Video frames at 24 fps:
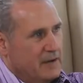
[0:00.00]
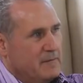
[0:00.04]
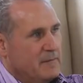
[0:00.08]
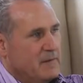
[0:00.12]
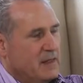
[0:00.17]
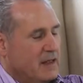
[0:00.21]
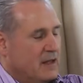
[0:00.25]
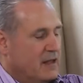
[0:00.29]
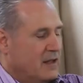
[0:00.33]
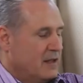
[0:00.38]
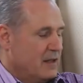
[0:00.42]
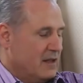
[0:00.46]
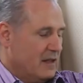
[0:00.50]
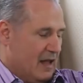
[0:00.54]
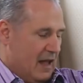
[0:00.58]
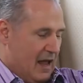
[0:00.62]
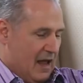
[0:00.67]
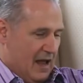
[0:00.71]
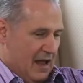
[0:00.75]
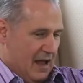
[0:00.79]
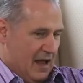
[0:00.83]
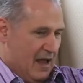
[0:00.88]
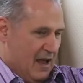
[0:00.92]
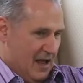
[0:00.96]
It forms a
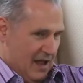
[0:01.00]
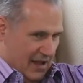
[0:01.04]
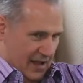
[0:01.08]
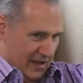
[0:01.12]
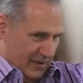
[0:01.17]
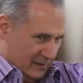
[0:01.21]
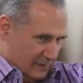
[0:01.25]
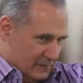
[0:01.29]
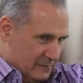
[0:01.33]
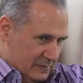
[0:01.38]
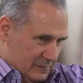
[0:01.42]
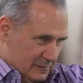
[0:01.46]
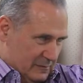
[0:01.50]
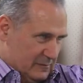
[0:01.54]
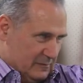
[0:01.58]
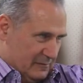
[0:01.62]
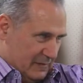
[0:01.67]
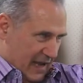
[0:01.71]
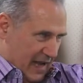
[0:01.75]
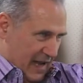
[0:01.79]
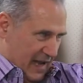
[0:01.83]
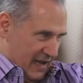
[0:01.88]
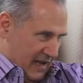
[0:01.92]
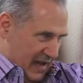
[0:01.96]
recessive, and that
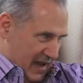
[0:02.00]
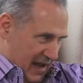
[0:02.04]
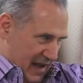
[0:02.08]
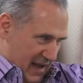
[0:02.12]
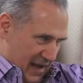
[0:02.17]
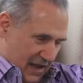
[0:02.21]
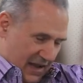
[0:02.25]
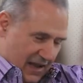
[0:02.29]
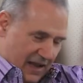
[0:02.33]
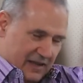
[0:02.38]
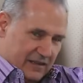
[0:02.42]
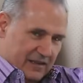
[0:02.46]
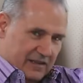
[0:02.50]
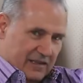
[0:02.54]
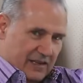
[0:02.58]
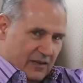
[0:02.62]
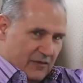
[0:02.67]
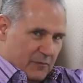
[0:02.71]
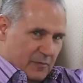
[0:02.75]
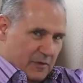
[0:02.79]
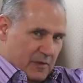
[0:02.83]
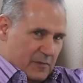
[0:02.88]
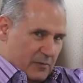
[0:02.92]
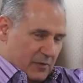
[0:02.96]
expresses itself. And to
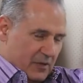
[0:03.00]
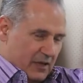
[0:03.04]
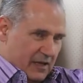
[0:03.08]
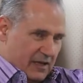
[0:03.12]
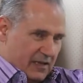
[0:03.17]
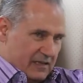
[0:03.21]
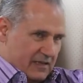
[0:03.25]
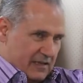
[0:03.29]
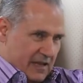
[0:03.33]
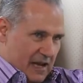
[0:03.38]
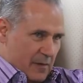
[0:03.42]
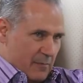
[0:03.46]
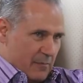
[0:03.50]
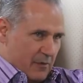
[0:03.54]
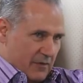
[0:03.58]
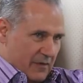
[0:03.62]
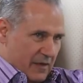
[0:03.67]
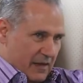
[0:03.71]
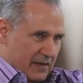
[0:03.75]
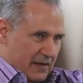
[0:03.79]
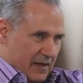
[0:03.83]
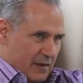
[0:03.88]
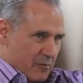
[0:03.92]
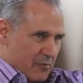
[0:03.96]
give people an example
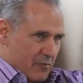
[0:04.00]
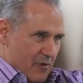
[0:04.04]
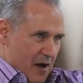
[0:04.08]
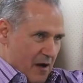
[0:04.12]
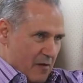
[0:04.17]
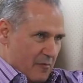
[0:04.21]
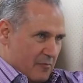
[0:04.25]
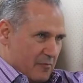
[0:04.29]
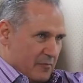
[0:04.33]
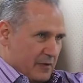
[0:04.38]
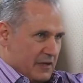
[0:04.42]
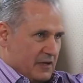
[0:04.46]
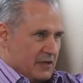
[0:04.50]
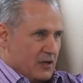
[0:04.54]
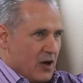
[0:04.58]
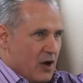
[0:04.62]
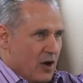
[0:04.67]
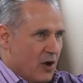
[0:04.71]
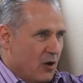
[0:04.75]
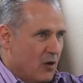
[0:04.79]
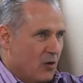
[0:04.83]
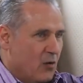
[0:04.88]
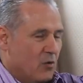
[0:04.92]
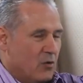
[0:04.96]
that they probably
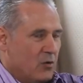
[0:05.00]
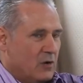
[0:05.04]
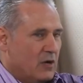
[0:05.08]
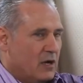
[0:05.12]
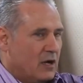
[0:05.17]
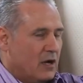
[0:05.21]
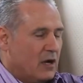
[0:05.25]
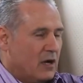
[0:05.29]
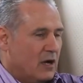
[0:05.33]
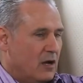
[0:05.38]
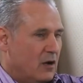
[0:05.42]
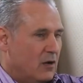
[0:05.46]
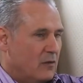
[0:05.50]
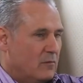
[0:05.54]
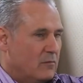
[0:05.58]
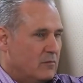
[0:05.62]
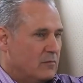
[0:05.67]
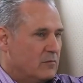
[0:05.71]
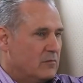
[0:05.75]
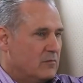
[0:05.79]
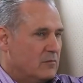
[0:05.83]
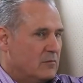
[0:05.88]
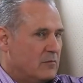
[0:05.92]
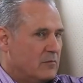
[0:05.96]
know,
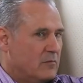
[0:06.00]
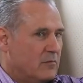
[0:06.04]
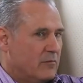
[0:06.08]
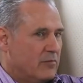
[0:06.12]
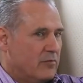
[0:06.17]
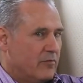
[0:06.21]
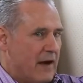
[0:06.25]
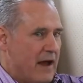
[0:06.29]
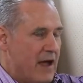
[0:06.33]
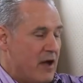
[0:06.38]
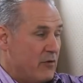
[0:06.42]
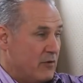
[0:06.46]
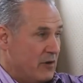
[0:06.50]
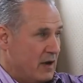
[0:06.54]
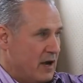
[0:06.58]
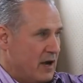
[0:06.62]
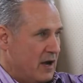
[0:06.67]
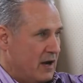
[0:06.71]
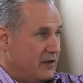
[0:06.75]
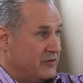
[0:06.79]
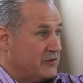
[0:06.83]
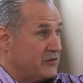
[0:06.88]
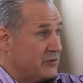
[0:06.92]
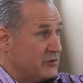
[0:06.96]
brown
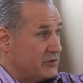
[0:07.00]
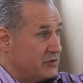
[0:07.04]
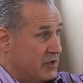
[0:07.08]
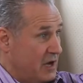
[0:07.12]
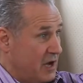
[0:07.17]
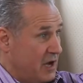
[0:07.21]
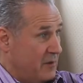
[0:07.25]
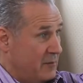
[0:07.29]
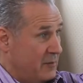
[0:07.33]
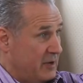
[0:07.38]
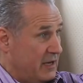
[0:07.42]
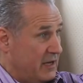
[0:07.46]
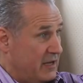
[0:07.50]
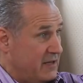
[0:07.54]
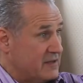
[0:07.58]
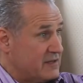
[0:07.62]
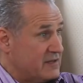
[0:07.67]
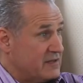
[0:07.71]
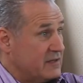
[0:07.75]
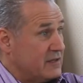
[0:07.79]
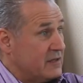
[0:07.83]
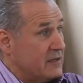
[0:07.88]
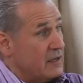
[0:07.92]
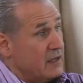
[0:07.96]
eyes are
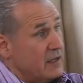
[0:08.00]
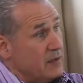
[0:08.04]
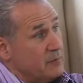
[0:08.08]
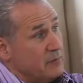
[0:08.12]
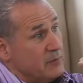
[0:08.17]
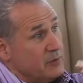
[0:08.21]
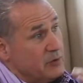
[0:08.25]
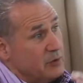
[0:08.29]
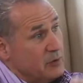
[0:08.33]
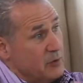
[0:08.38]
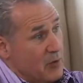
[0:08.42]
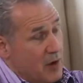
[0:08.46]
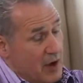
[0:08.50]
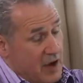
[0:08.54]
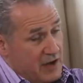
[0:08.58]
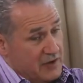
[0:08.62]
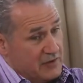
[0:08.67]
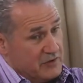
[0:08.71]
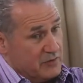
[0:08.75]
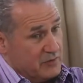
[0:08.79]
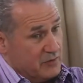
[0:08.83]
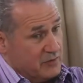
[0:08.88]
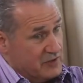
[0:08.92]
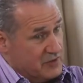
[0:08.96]
dominant, yeah. And blue
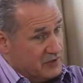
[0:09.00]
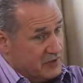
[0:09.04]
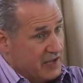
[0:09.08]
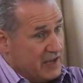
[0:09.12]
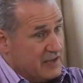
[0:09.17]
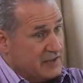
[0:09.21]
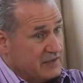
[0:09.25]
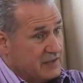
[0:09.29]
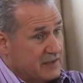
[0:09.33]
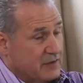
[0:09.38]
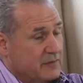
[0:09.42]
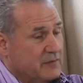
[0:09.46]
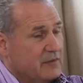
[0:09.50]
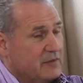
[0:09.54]
eyes are recessive.